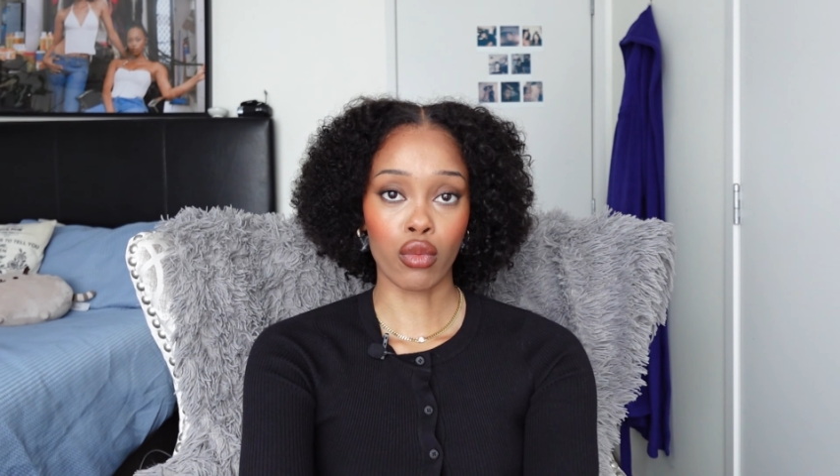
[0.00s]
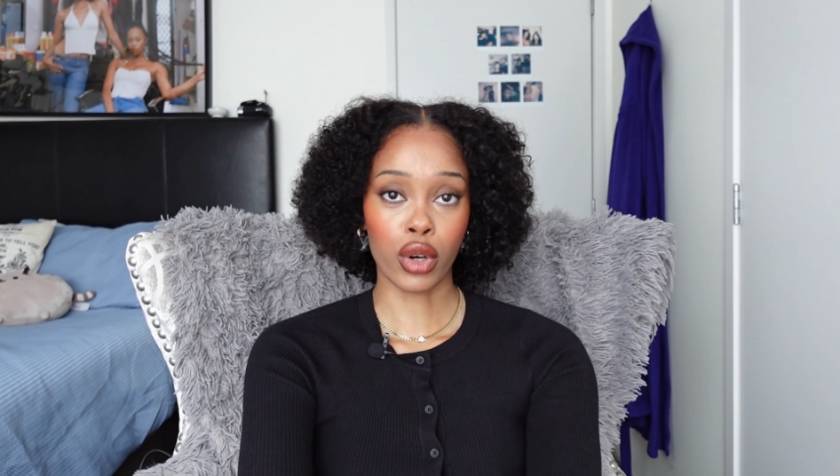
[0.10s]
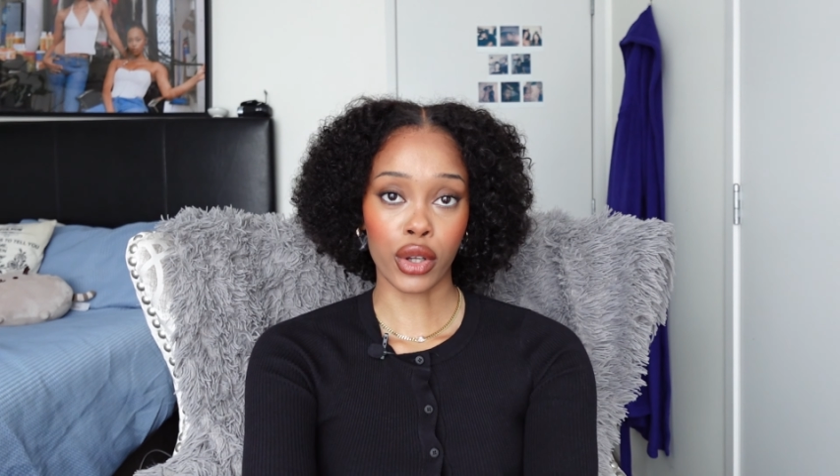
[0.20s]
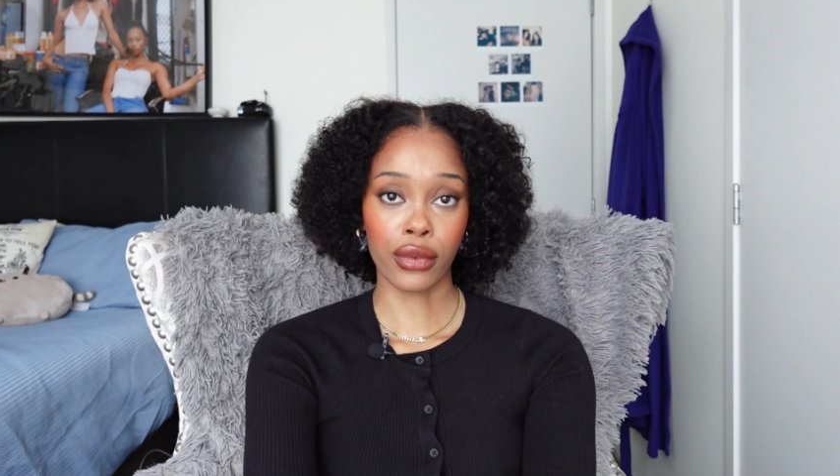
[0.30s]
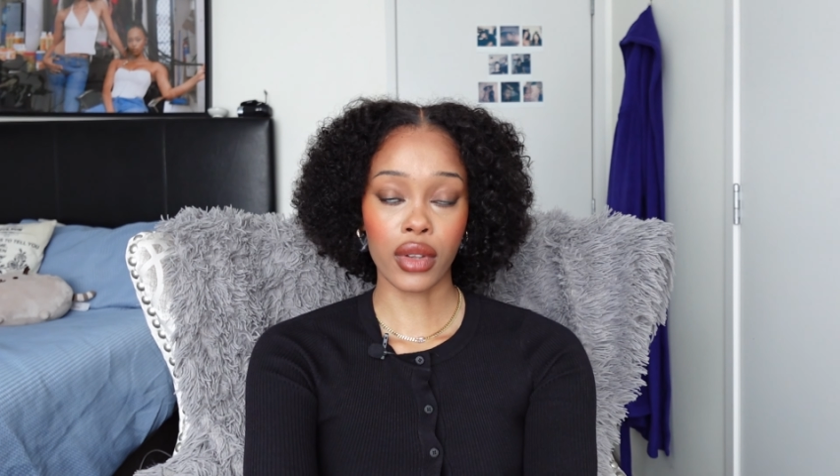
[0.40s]

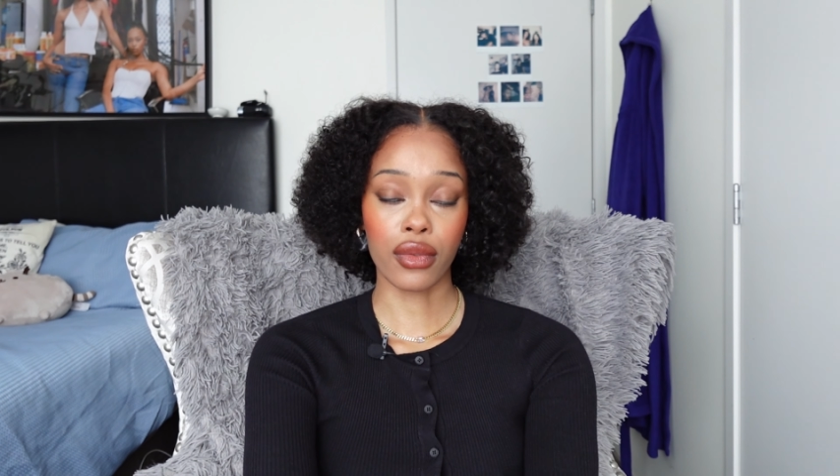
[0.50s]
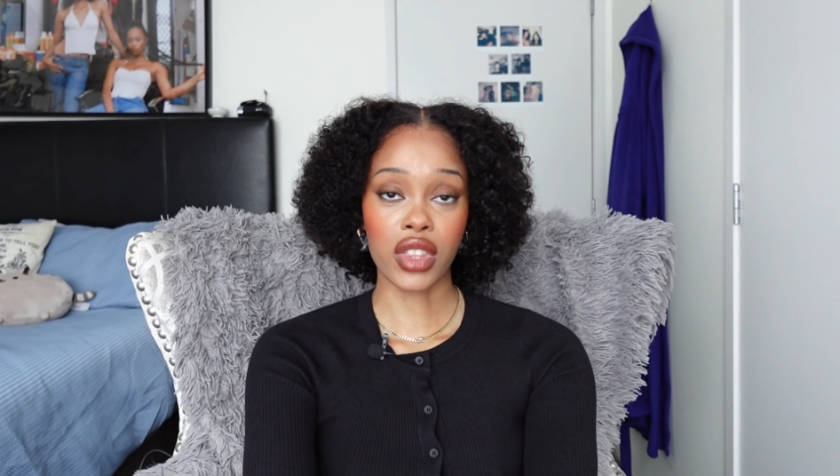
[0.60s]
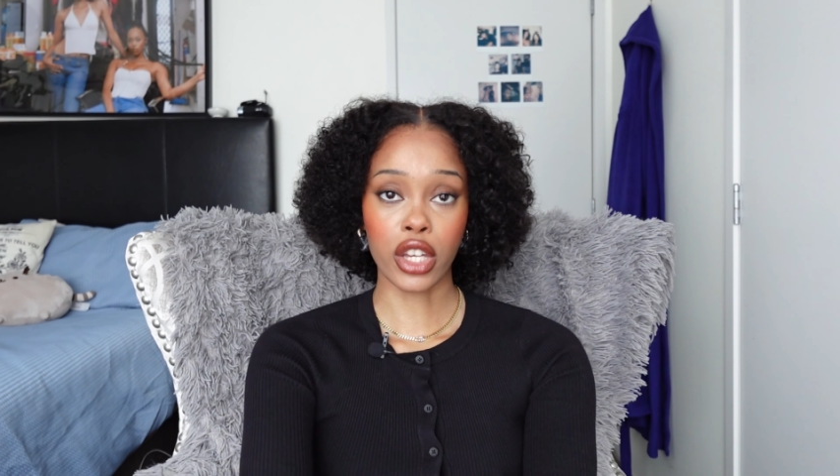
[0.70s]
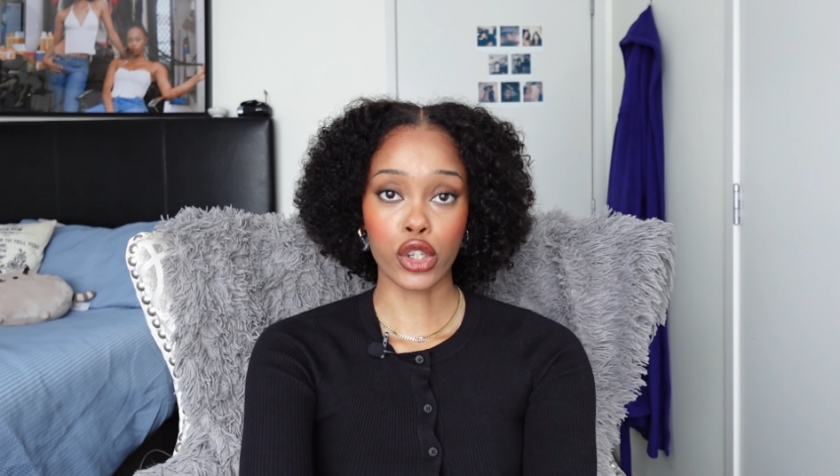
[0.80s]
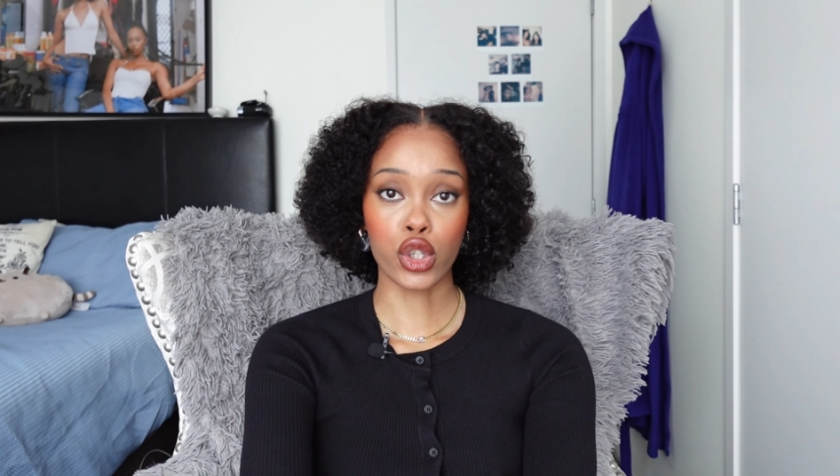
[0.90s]
rid of if
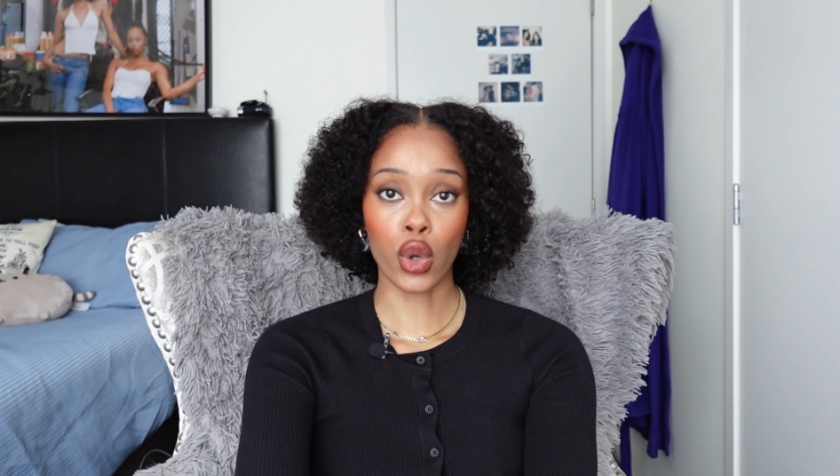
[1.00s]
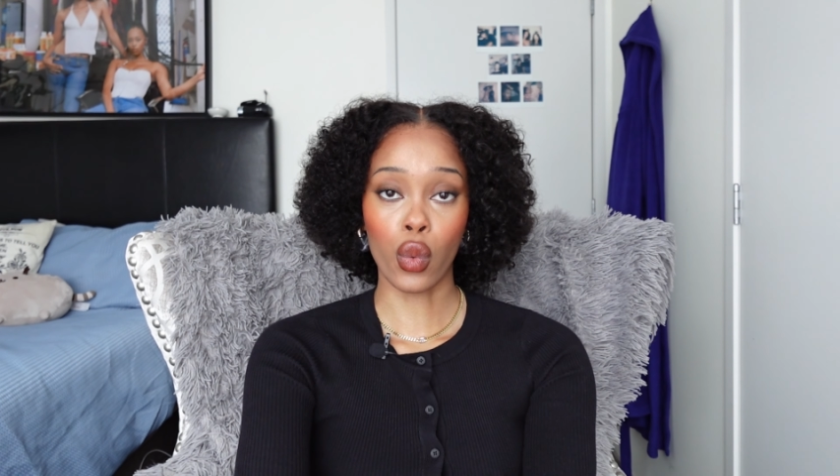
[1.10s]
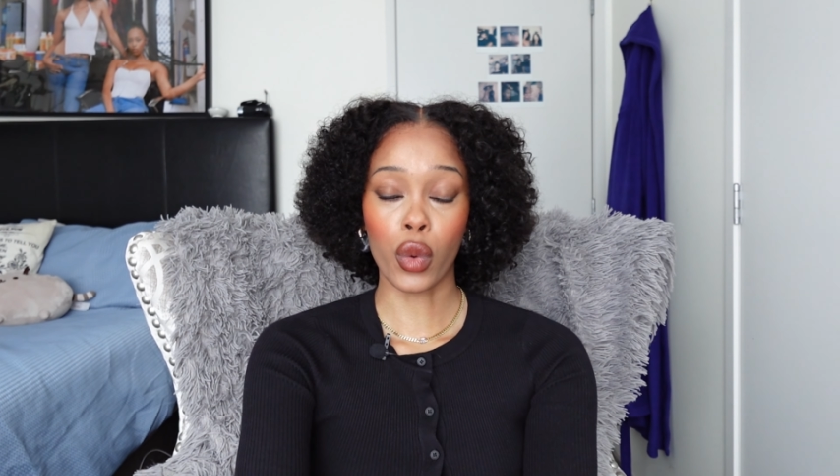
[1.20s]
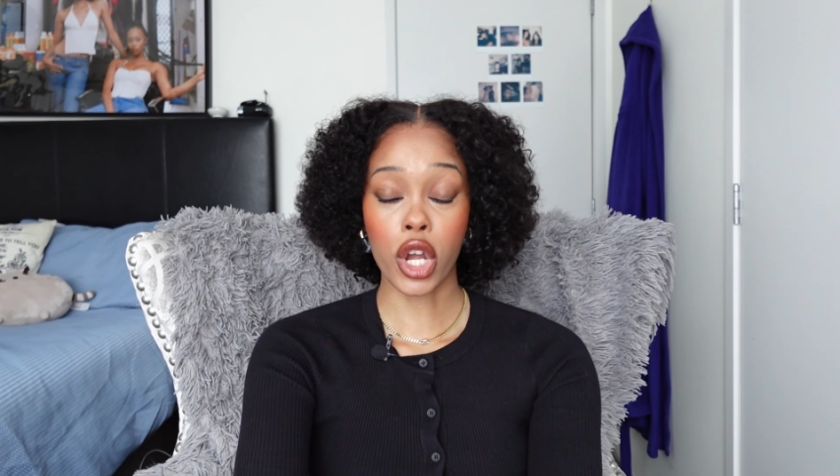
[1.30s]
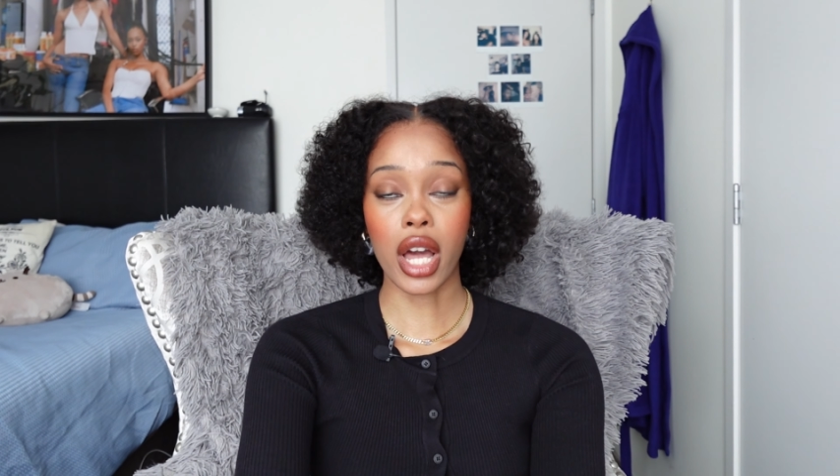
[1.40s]
things
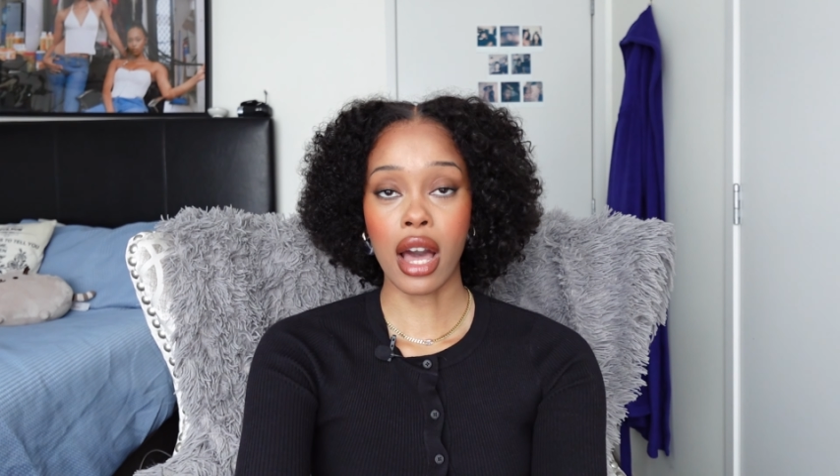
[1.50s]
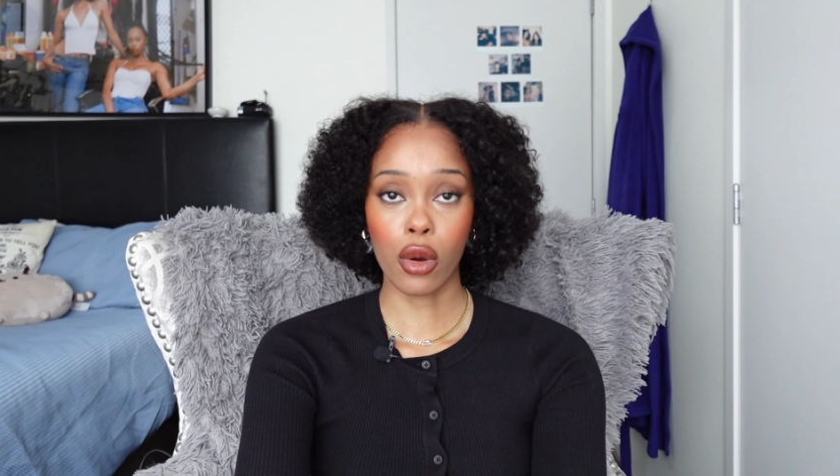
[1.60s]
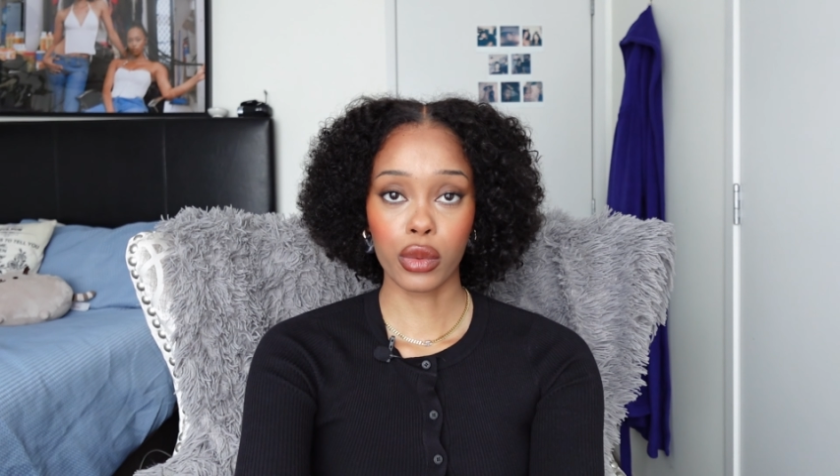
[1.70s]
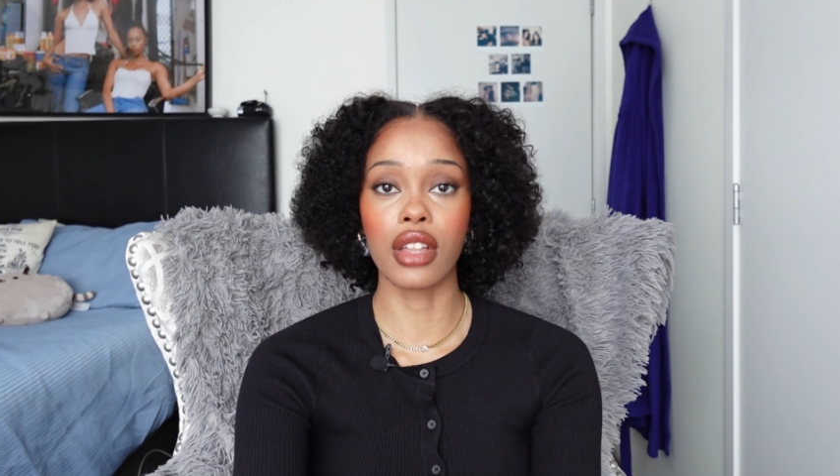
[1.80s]
don't work out.